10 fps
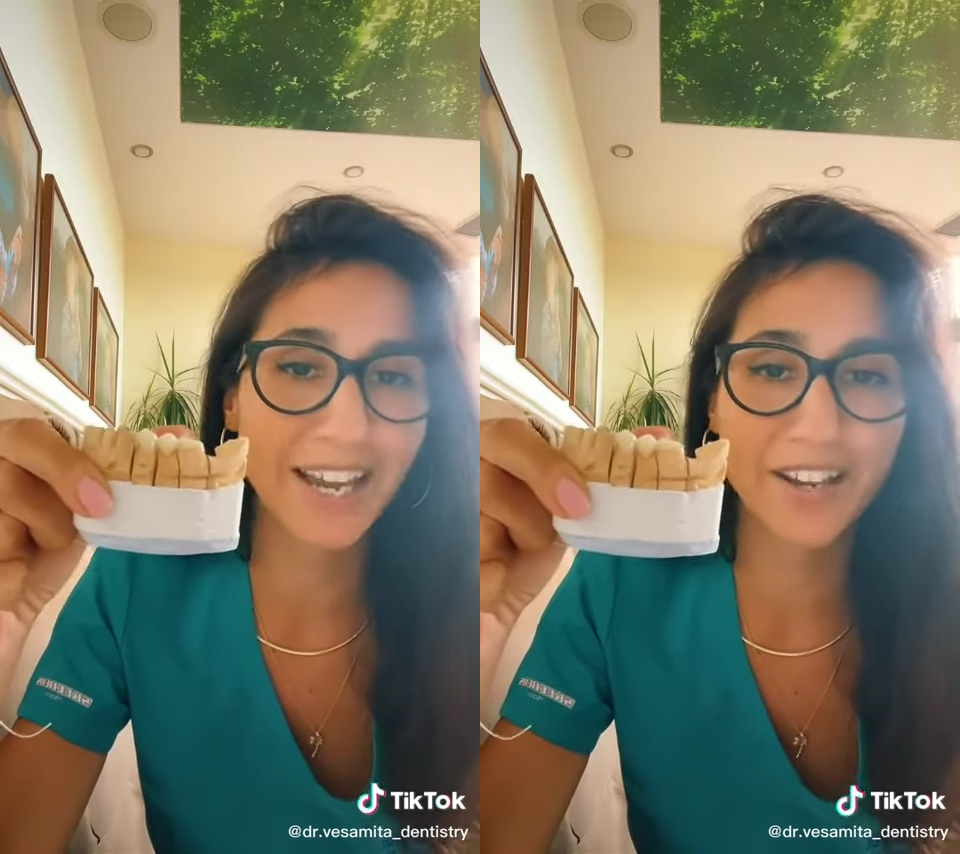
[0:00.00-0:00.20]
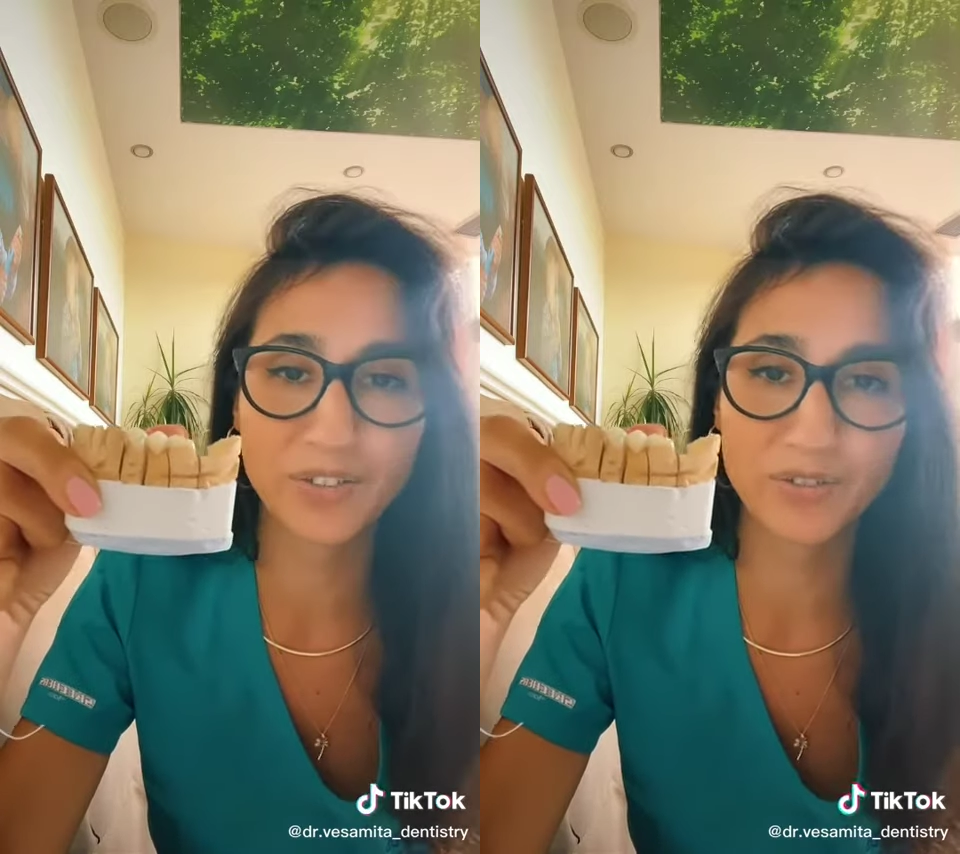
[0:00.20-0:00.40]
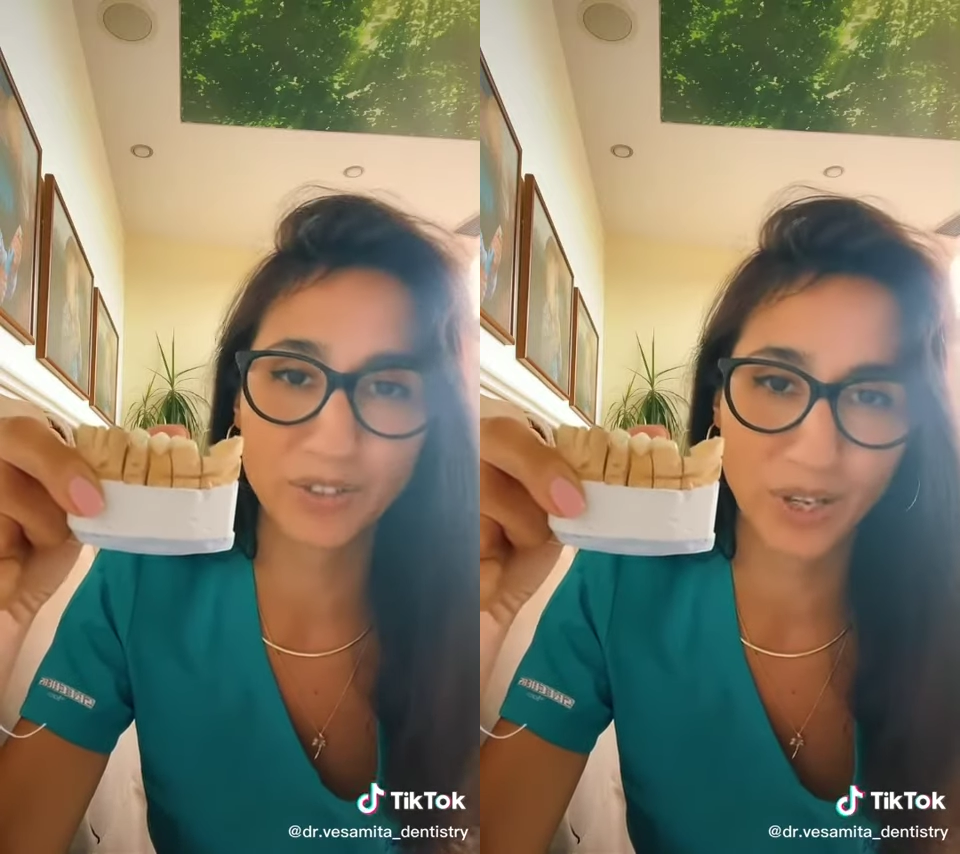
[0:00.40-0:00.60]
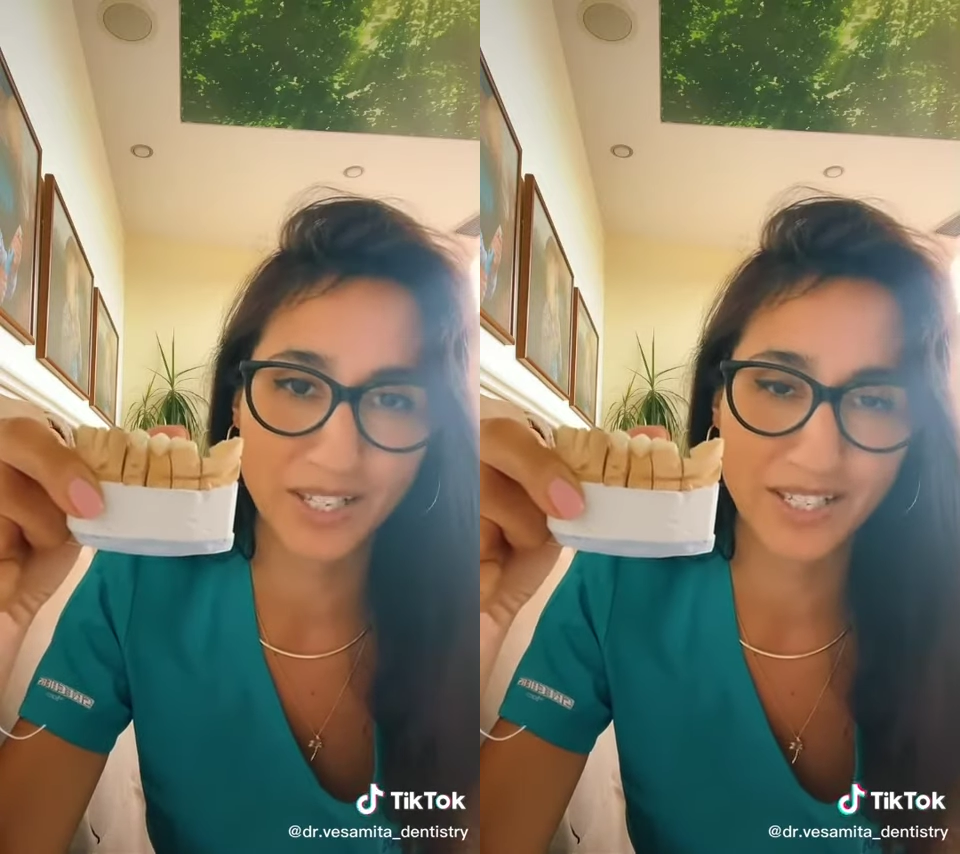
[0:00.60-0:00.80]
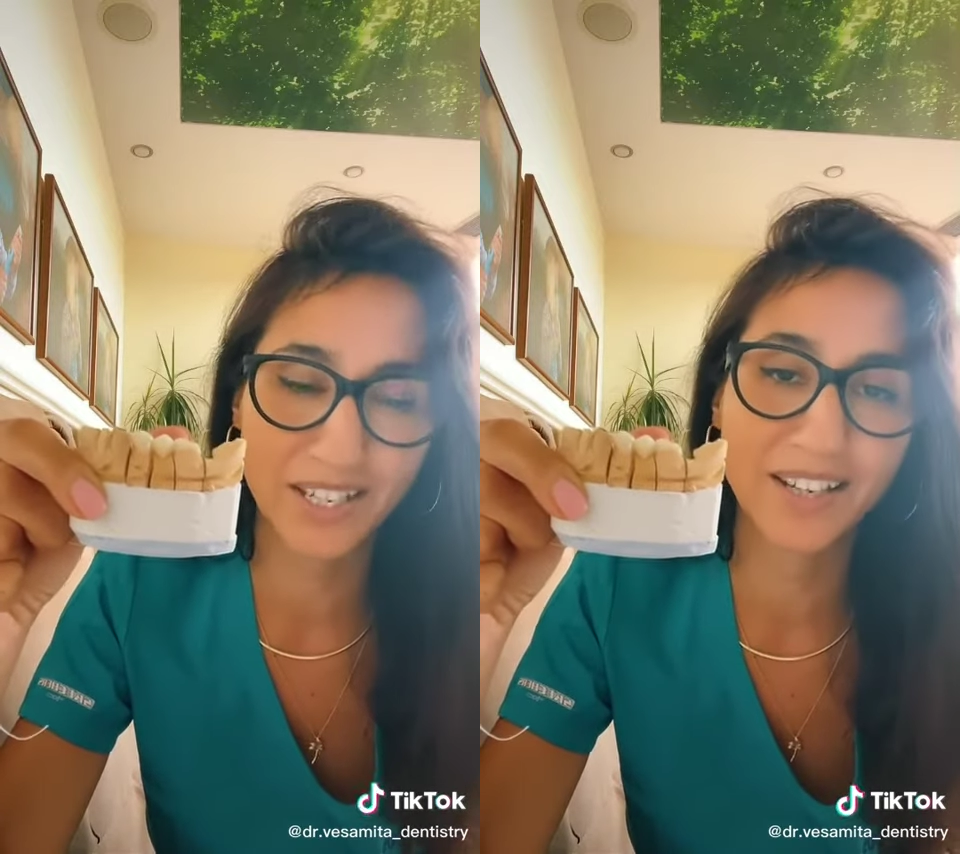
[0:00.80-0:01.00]

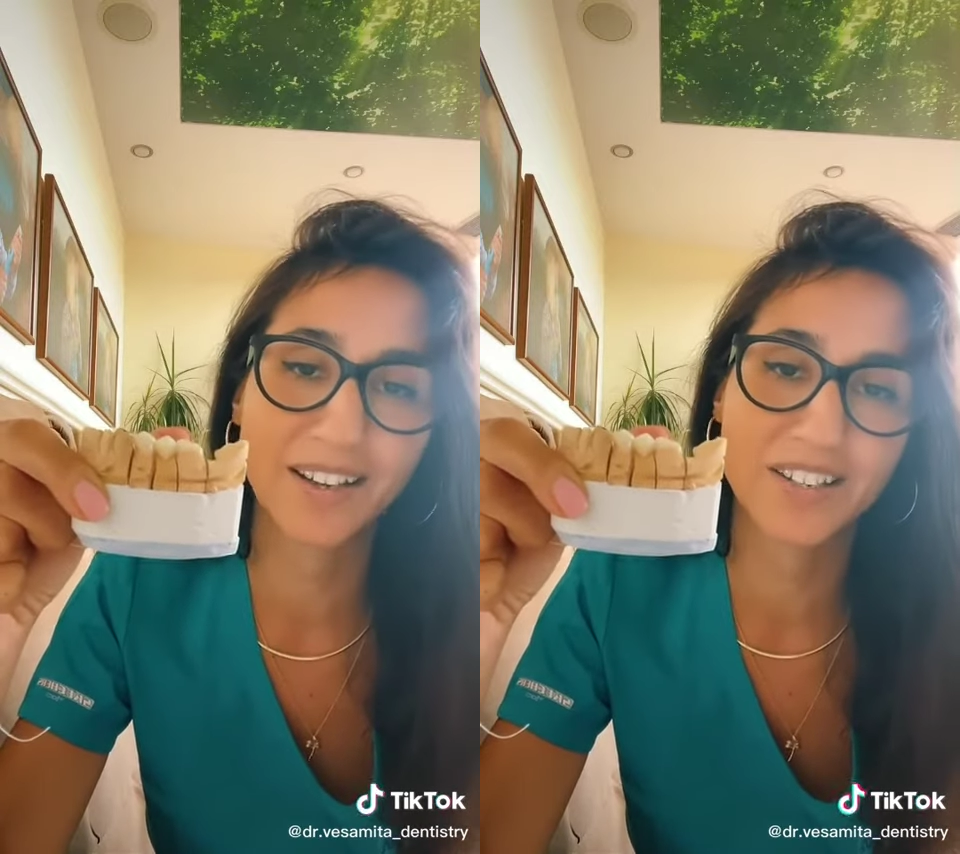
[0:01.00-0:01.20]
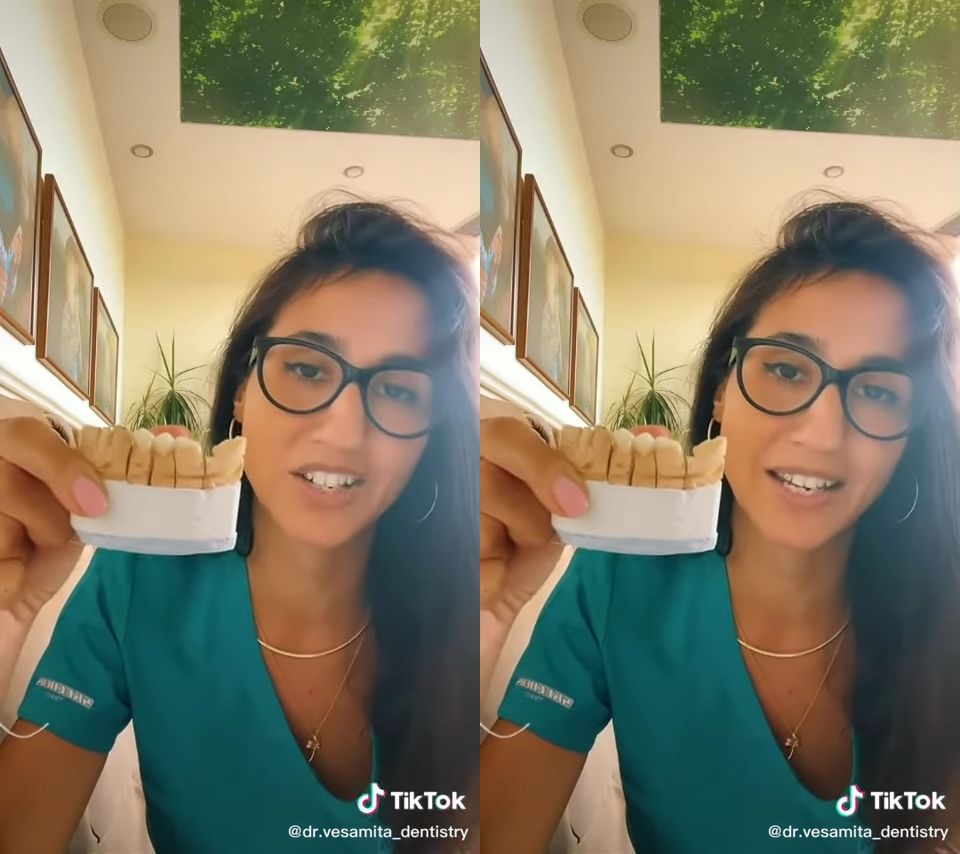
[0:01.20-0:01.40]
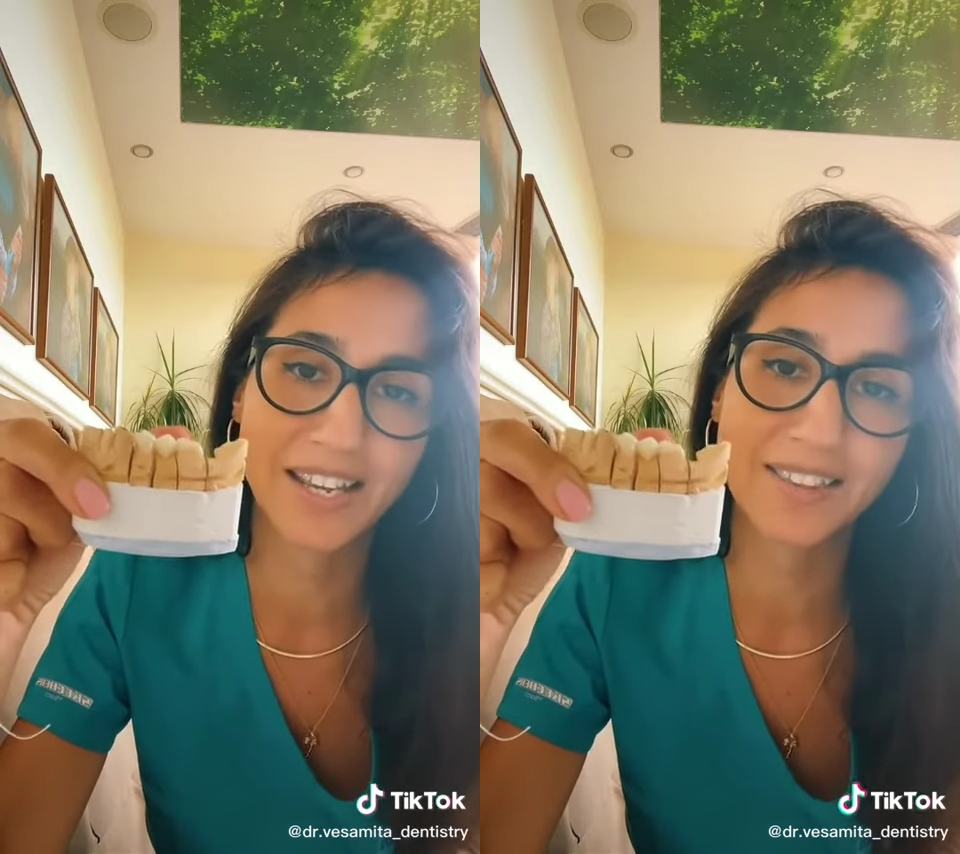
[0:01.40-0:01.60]
flossing underneath,